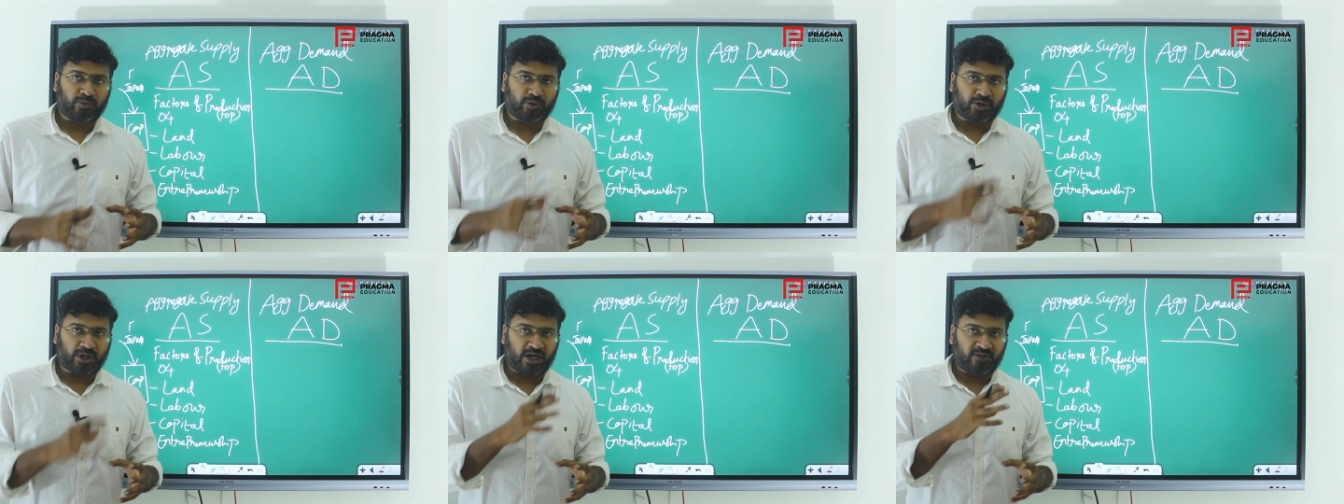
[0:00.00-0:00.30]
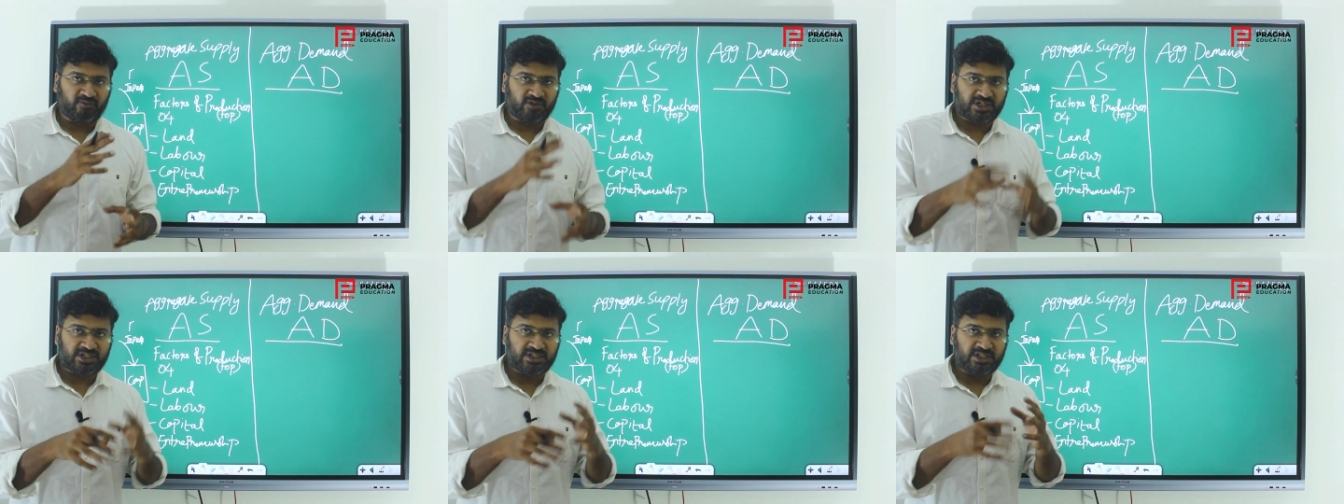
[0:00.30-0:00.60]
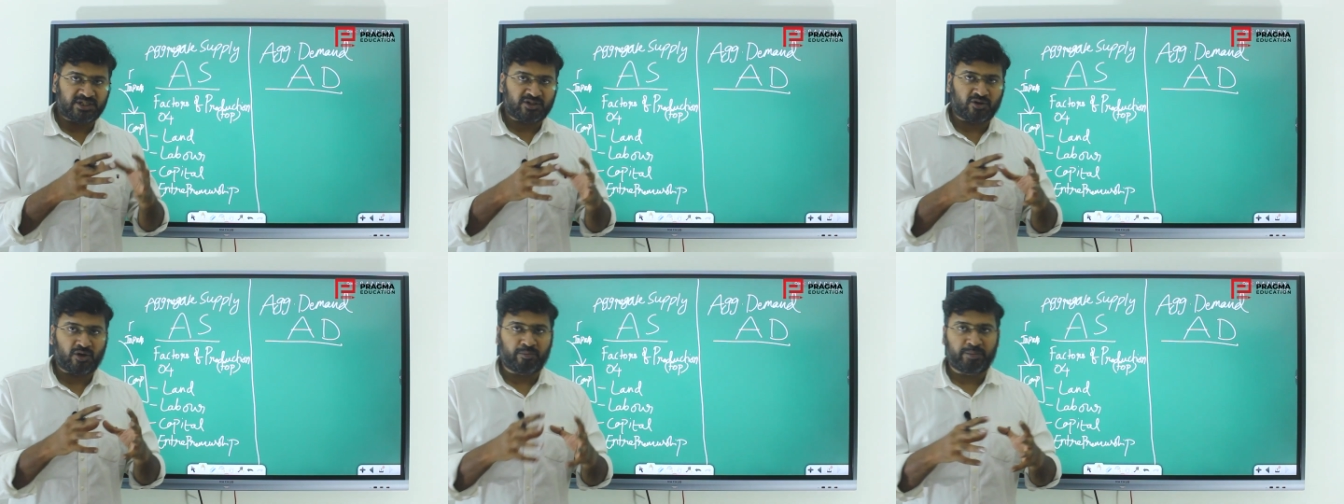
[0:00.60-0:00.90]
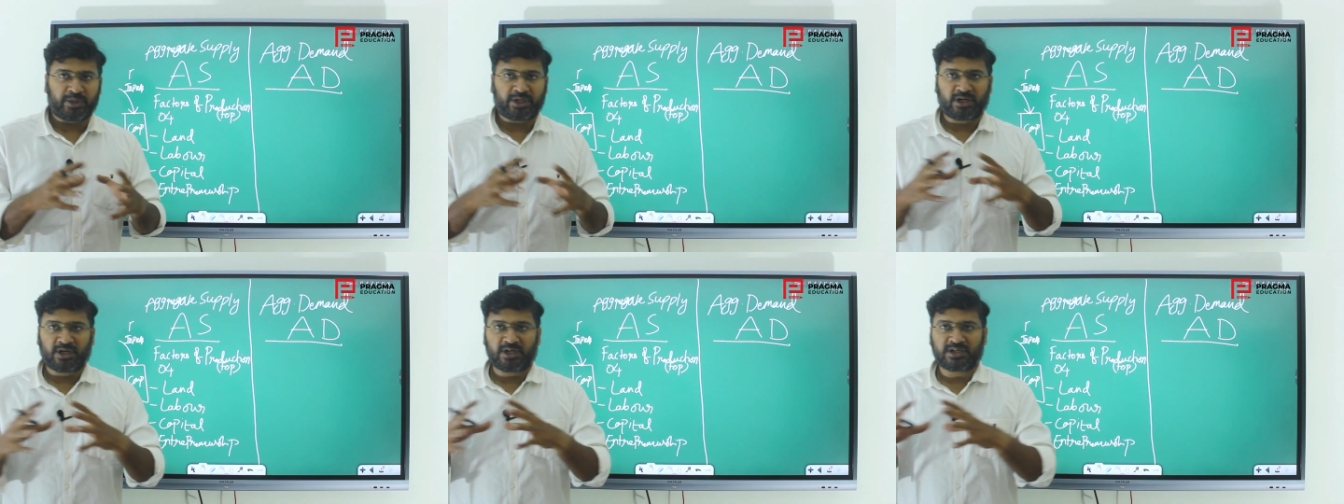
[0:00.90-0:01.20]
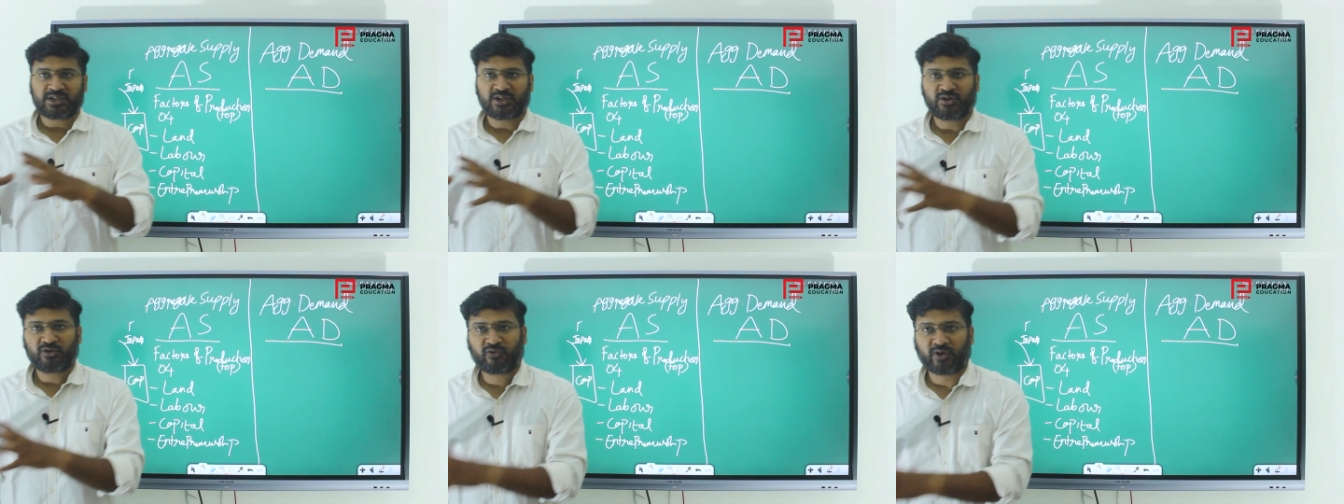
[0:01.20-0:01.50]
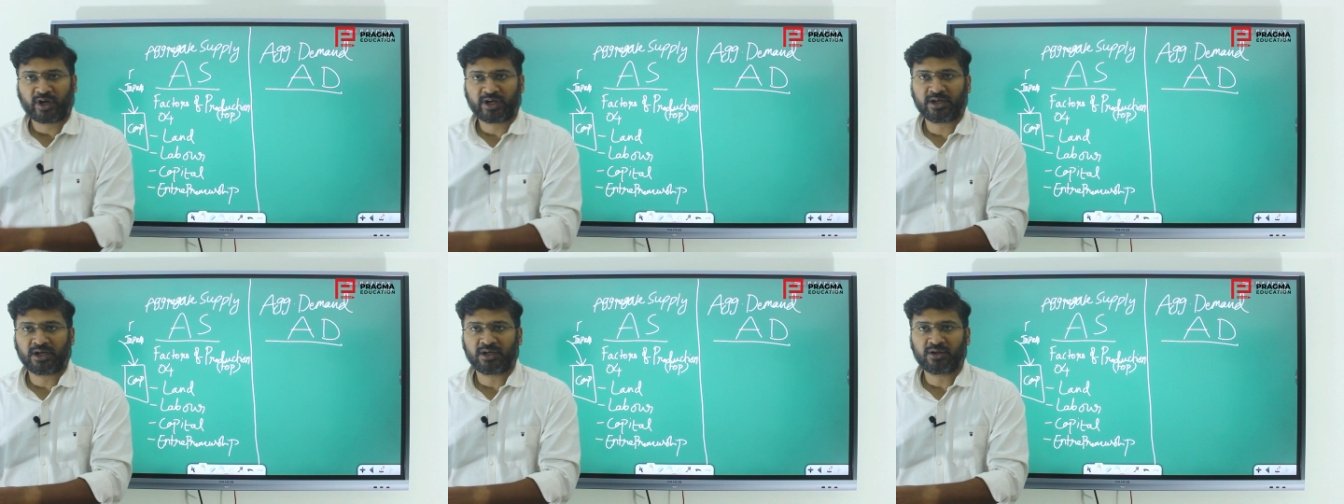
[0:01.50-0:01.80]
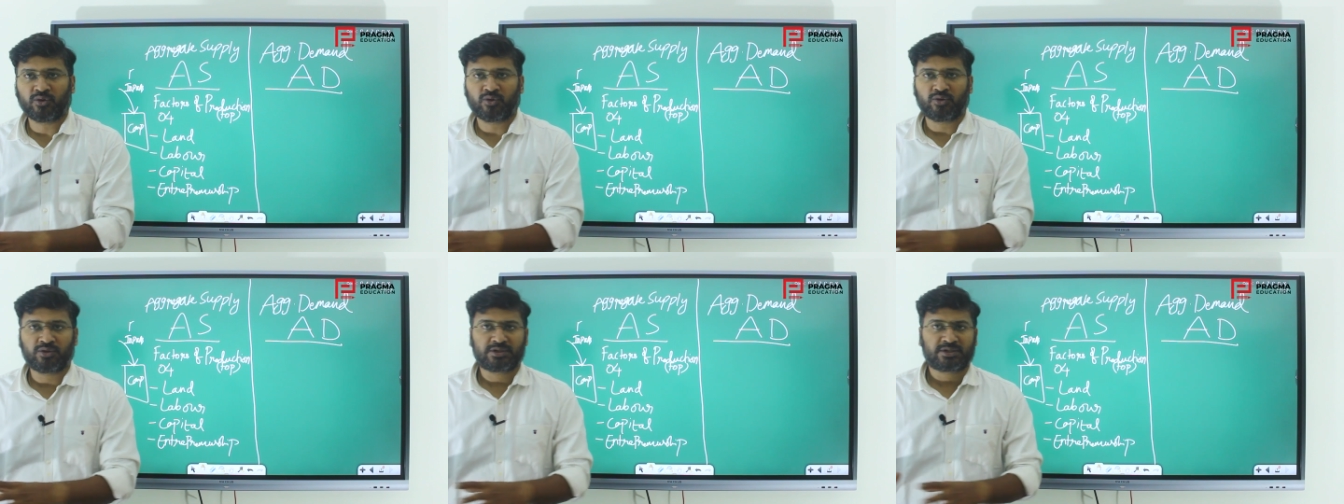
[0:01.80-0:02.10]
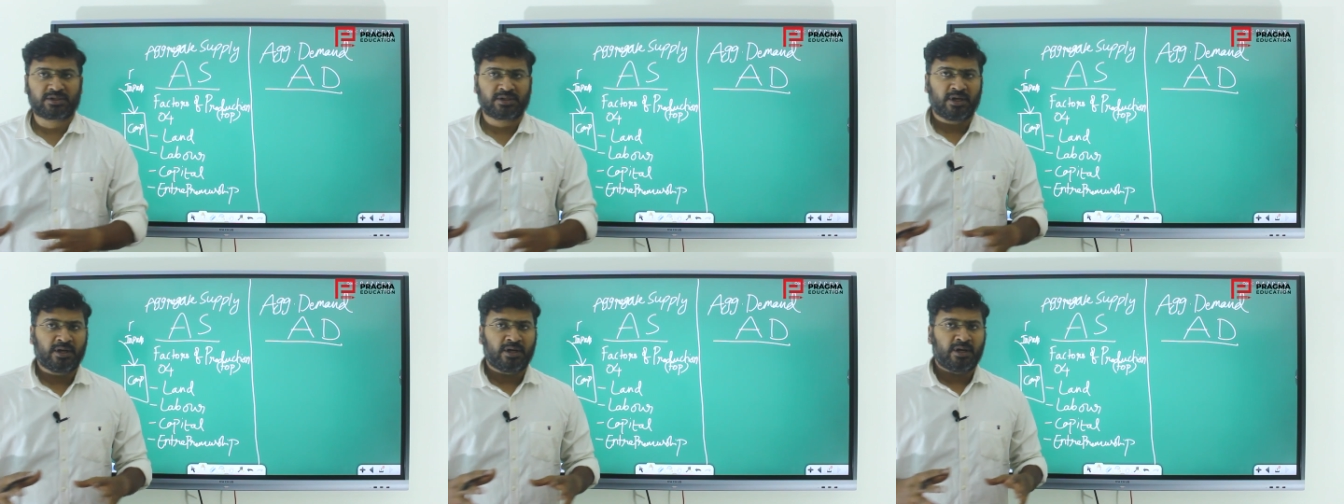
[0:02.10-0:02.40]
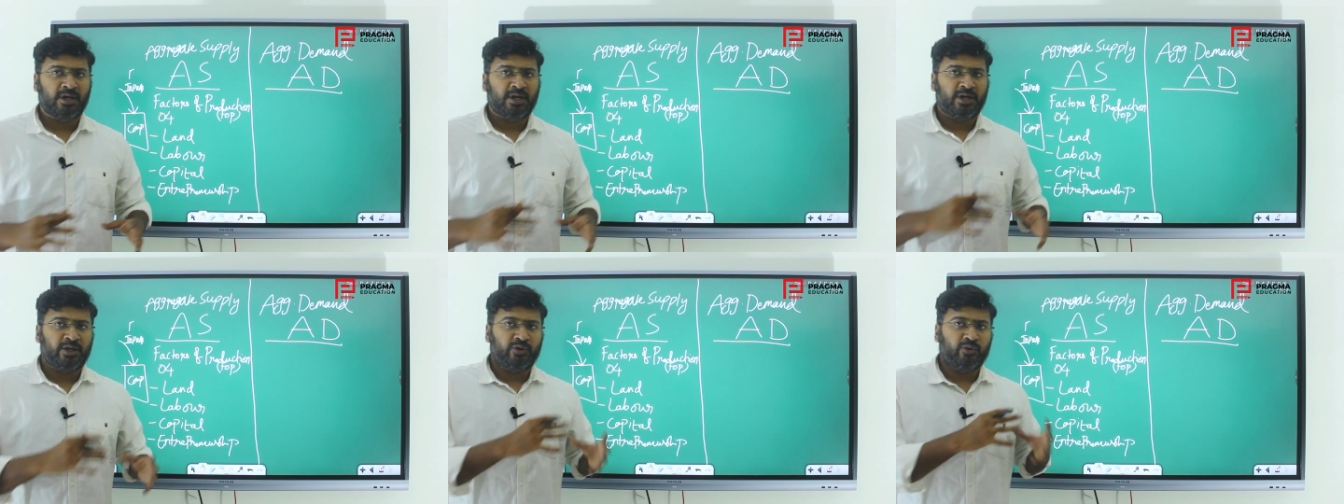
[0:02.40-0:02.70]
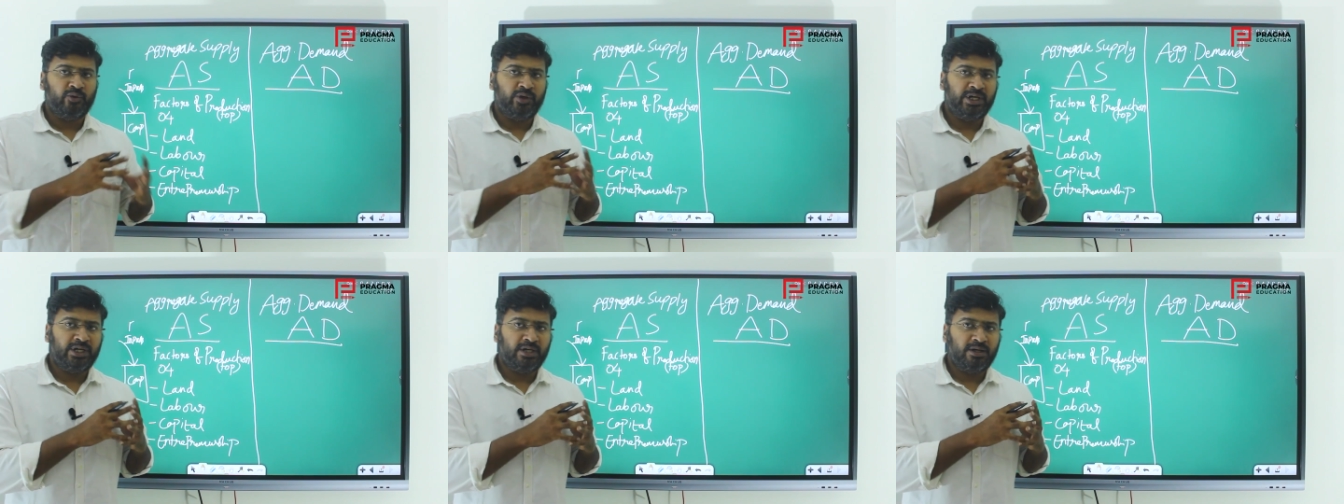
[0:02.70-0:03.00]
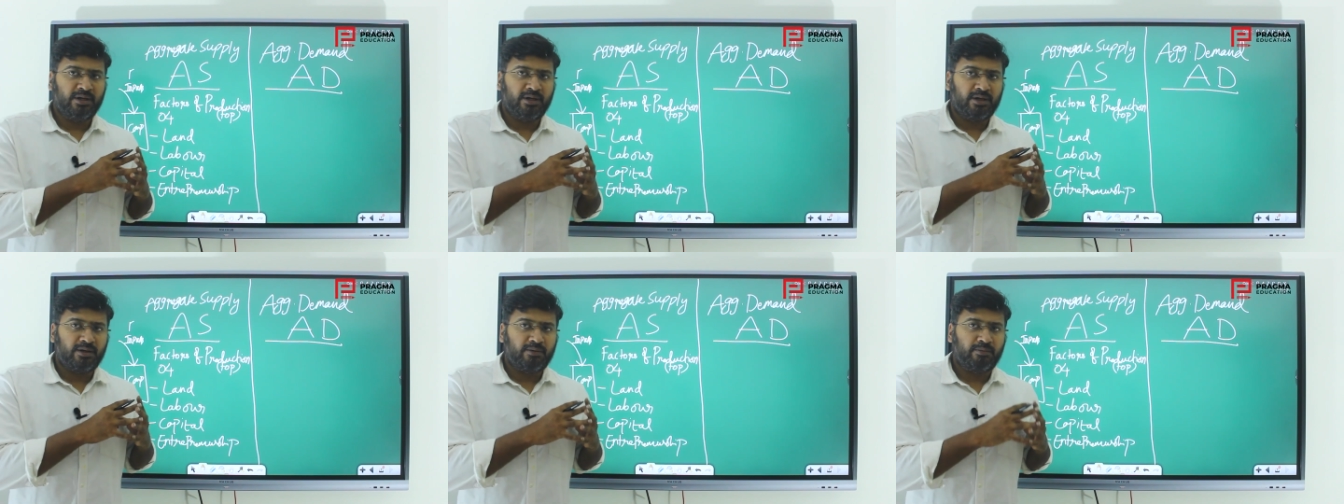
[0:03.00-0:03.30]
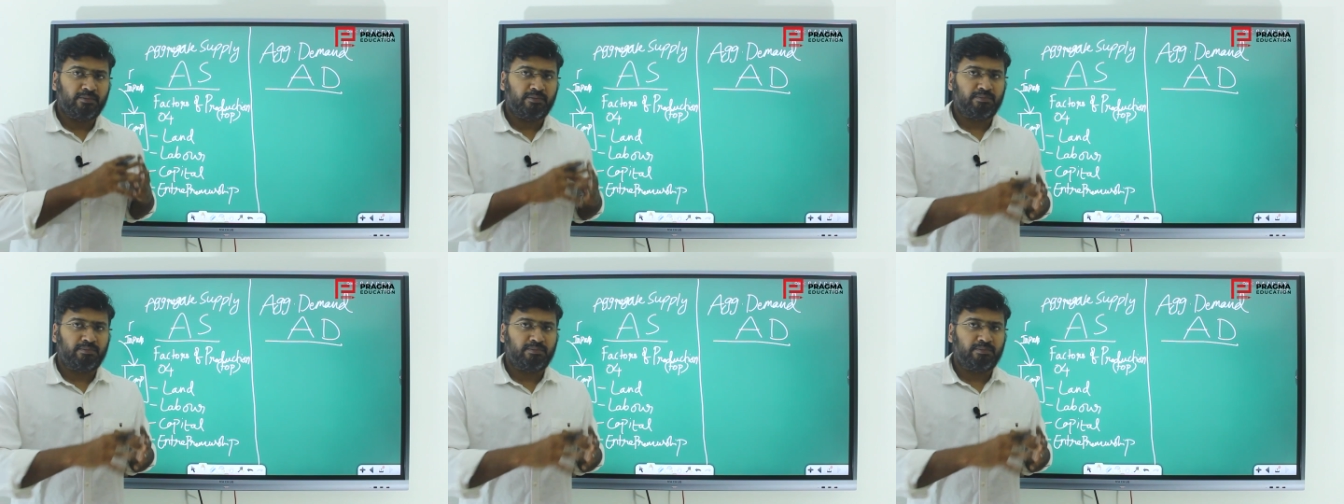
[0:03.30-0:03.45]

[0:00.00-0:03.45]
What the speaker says: converts these raw materials into final goods. You need